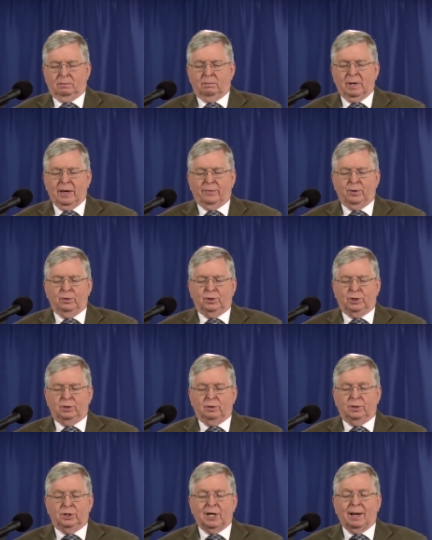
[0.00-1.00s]
Matthew
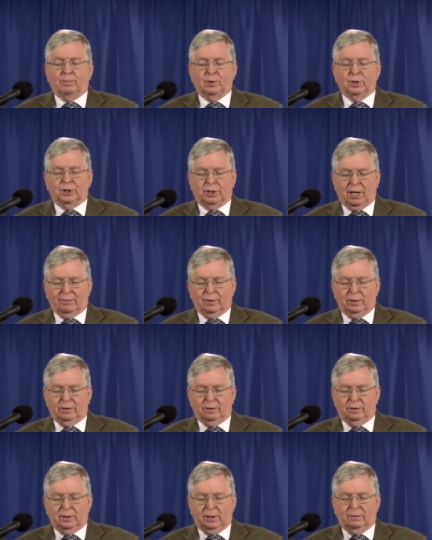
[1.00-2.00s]
chapter
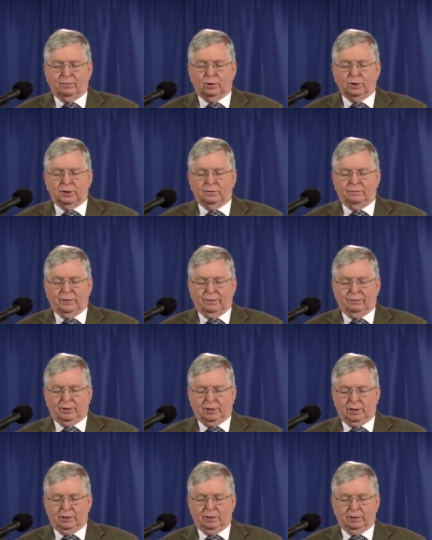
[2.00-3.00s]
7 and verse
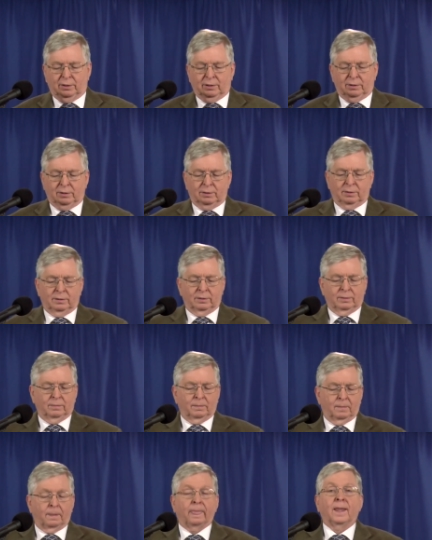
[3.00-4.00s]
15.
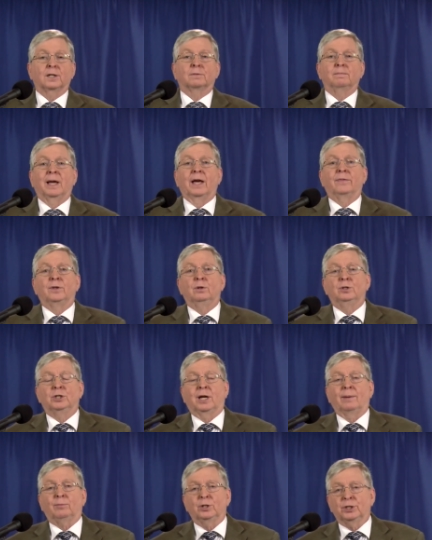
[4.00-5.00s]
That's Matthew
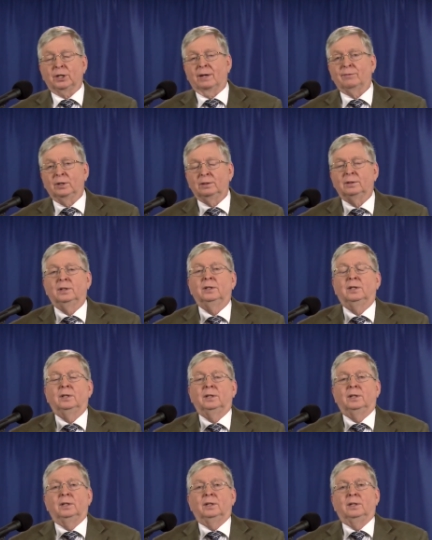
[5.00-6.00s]
chapter 7
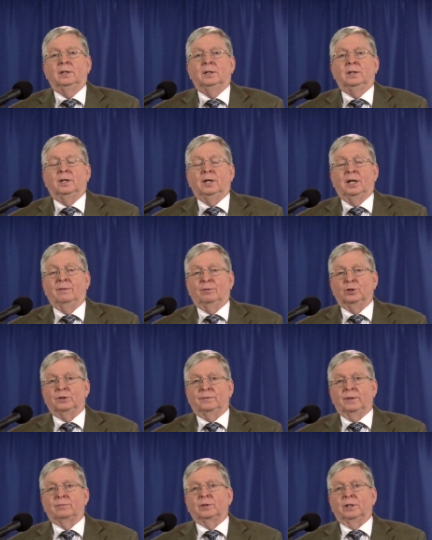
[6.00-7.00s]
and
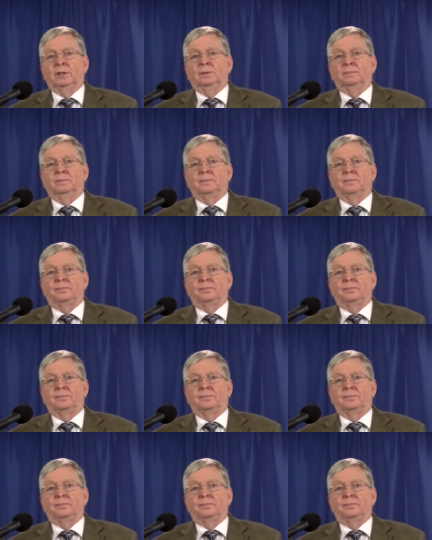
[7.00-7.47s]
verse 15.